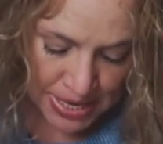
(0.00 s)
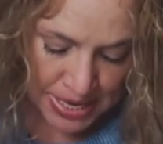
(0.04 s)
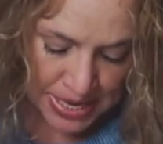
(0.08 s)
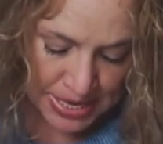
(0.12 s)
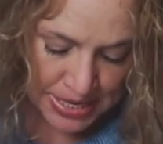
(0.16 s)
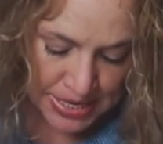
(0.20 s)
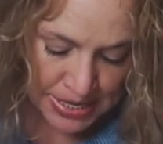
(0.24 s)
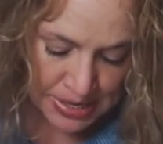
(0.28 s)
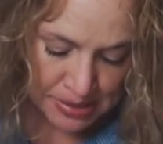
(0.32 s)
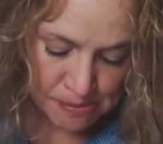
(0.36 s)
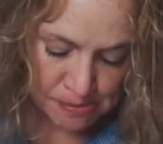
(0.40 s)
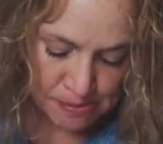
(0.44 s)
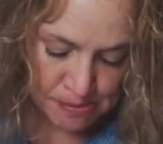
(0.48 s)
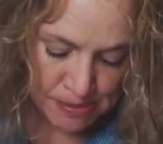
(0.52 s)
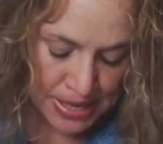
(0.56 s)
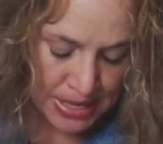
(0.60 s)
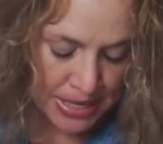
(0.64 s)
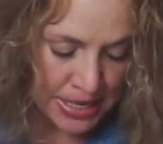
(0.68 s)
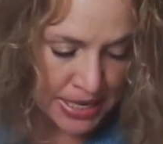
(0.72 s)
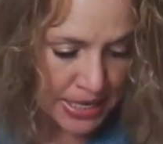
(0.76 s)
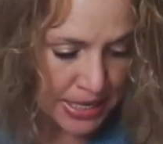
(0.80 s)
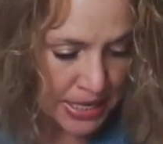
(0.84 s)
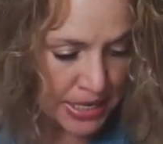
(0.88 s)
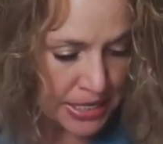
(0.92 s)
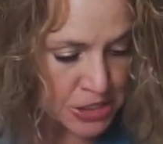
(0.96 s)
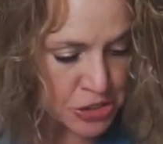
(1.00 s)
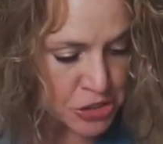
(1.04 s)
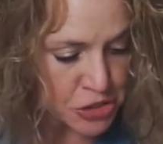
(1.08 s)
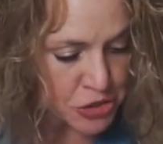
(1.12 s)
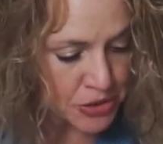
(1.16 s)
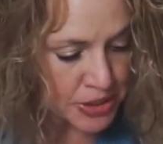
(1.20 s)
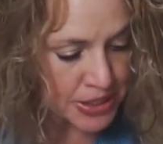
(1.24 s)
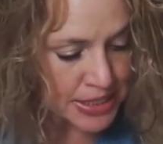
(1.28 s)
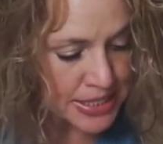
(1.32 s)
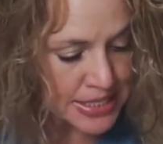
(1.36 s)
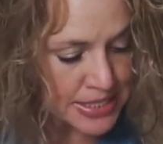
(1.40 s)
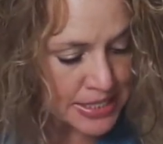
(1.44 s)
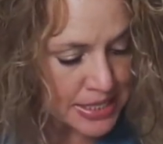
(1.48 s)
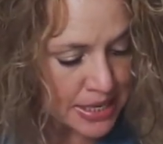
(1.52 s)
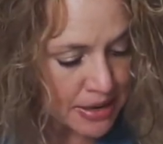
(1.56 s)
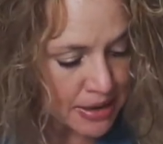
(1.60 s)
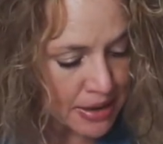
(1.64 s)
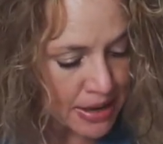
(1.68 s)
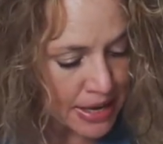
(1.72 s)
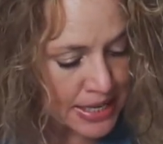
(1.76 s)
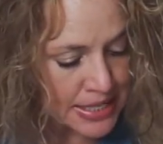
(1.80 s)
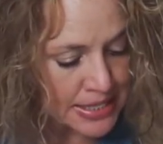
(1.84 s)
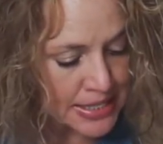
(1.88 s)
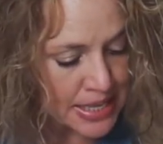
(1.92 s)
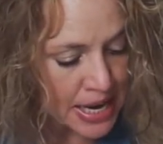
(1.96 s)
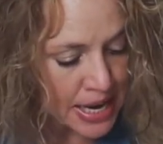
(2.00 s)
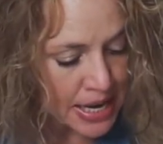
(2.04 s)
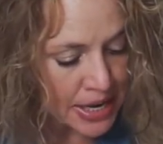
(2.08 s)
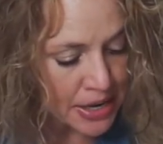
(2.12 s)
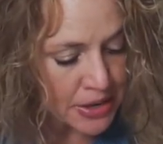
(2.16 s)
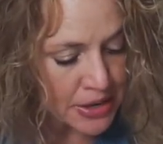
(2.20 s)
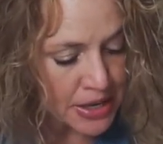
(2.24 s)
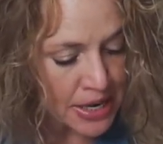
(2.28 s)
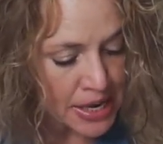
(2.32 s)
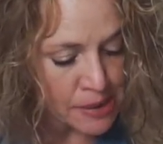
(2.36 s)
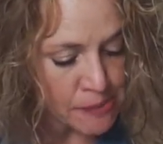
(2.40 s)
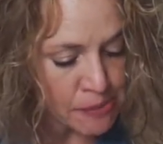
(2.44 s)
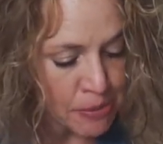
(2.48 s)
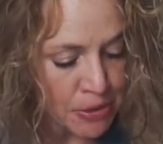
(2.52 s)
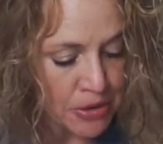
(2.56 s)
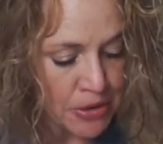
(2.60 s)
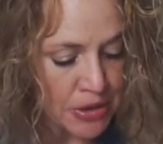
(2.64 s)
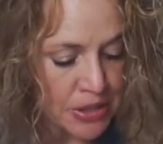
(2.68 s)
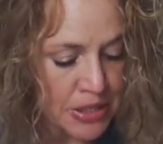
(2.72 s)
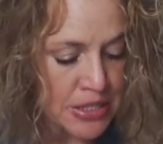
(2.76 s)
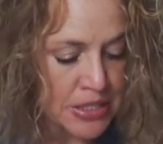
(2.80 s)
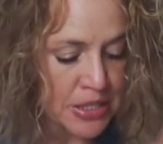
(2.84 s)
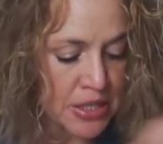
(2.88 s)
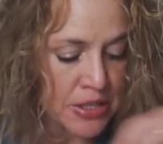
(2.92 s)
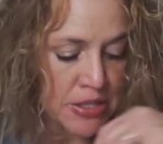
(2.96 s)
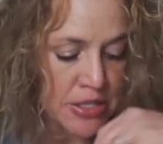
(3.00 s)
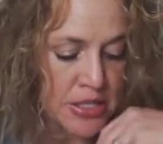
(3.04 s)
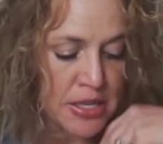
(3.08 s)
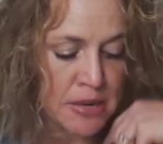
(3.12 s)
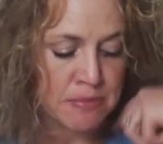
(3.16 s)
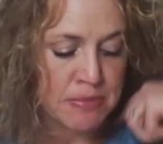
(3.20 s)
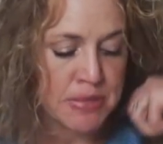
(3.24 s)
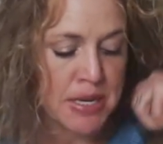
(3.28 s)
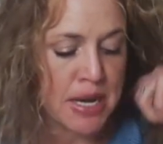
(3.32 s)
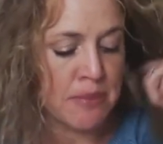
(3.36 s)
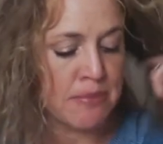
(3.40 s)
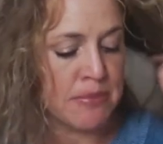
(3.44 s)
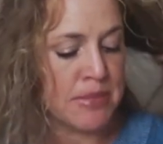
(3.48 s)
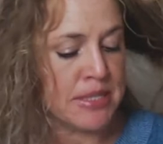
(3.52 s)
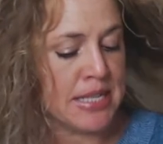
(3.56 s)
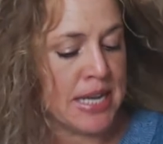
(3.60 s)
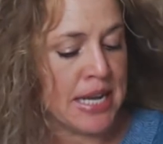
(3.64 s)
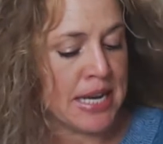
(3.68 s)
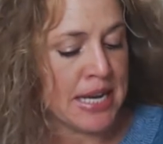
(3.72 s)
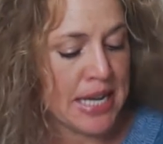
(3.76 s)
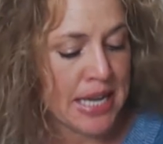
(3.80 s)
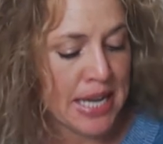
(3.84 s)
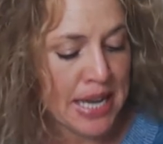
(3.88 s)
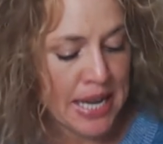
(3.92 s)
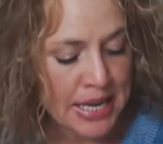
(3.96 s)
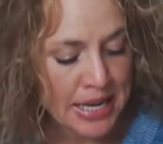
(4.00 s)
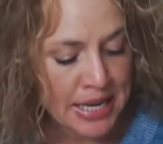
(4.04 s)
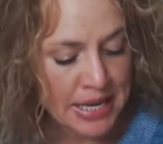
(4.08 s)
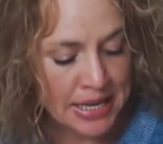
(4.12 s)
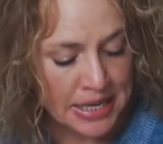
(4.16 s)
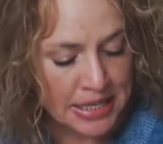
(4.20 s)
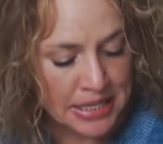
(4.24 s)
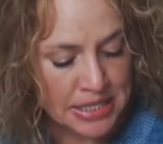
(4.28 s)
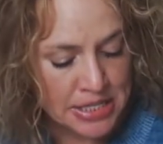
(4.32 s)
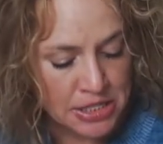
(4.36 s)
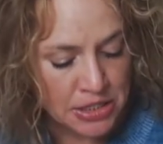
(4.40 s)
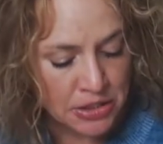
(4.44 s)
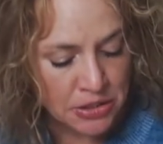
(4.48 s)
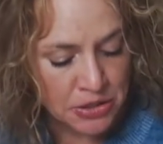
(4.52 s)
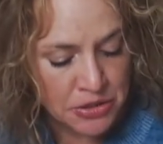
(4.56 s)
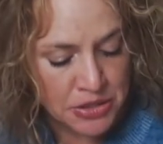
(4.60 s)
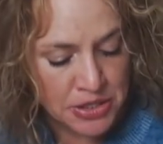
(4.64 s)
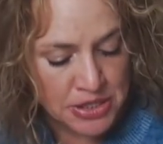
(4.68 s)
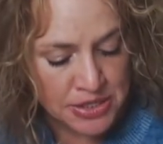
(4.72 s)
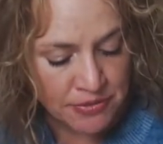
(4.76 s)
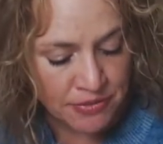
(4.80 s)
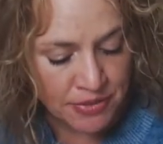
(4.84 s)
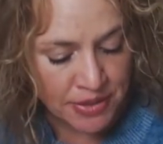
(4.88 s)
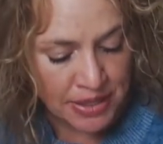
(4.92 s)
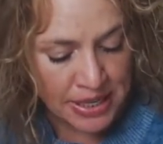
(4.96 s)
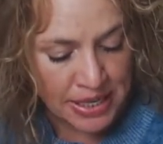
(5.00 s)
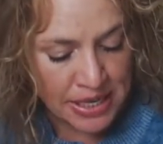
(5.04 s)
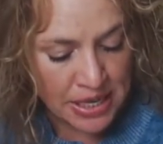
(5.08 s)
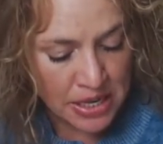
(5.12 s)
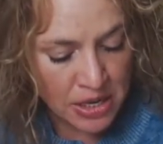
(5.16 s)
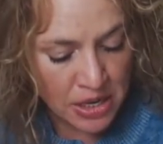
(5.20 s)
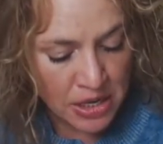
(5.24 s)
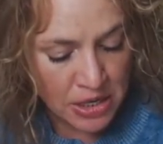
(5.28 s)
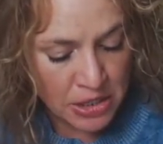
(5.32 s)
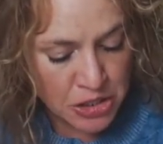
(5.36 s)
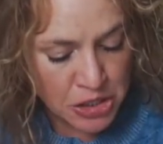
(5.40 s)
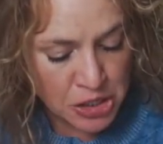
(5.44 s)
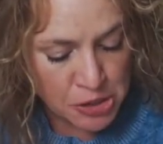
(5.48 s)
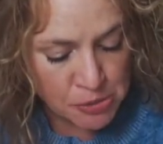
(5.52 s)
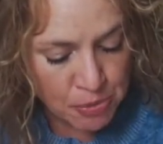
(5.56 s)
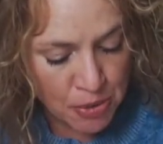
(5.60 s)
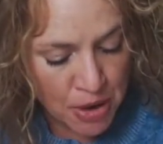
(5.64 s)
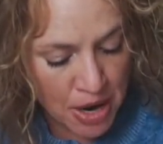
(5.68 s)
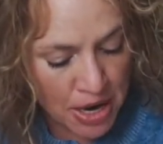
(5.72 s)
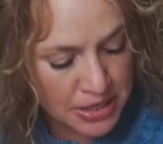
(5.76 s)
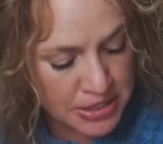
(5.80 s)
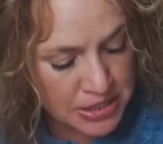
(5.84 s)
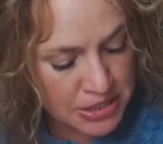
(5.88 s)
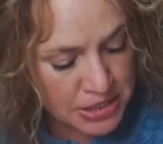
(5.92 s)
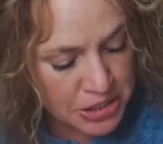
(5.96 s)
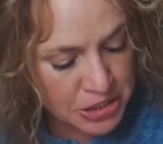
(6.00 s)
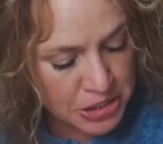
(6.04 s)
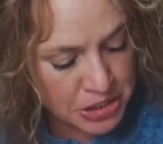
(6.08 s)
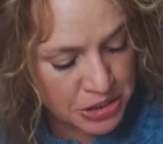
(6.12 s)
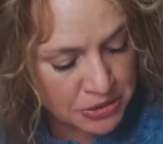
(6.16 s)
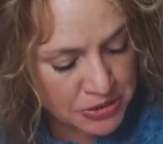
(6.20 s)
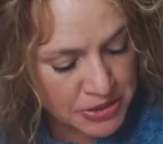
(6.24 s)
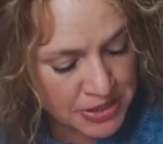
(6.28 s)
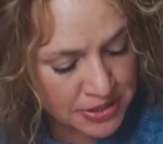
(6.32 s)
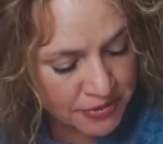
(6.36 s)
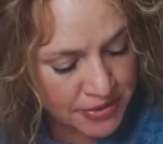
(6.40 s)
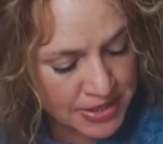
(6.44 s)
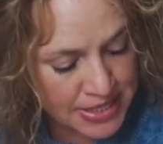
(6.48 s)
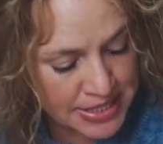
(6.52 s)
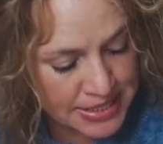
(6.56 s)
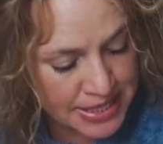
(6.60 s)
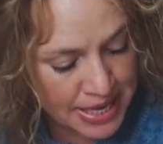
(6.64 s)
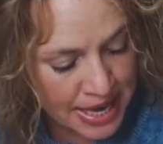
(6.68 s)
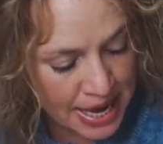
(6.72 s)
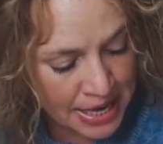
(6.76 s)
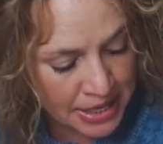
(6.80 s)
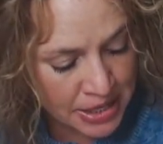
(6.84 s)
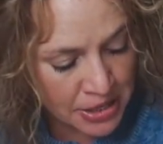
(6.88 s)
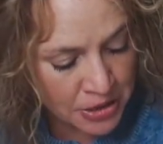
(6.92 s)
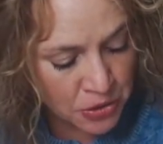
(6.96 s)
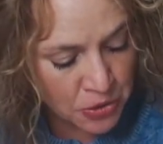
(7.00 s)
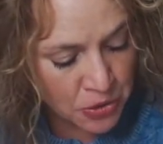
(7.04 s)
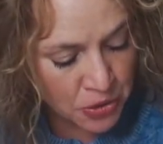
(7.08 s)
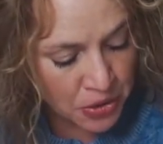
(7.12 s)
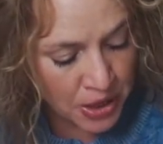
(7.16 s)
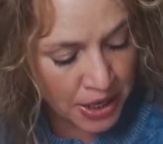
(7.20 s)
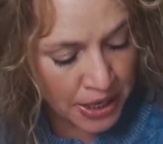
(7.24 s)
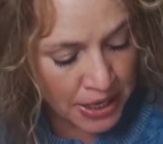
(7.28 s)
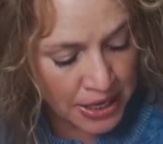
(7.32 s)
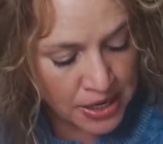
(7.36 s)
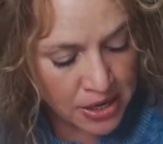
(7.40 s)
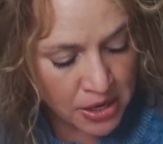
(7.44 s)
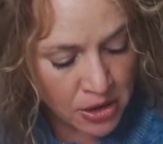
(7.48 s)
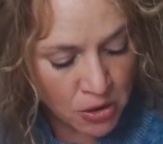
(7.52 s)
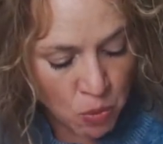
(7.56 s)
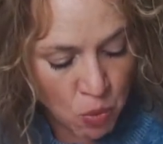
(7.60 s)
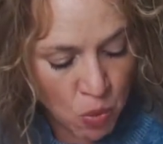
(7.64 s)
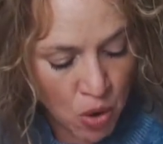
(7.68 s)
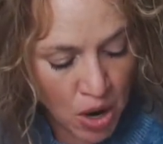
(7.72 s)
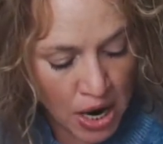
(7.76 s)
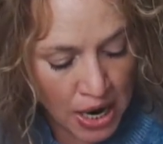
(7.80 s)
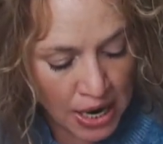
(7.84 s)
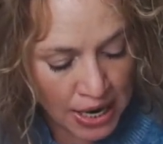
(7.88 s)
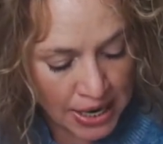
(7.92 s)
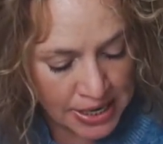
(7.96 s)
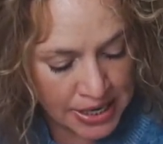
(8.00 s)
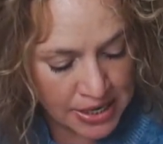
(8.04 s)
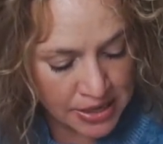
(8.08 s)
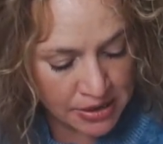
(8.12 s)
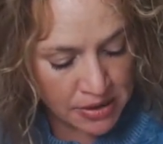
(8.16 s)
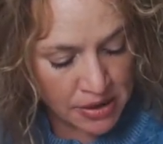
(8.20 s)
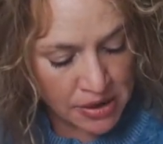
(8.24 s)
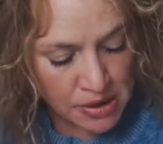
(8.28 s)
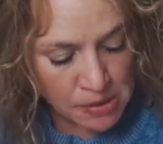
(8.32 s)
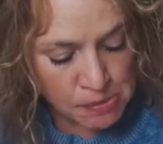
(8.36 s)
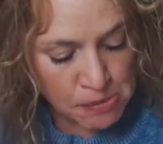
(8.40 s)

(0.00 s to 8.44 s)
In many countries, Entire neighborhoods are sometimes dedicated exclusively to prostitutes of this category. Why?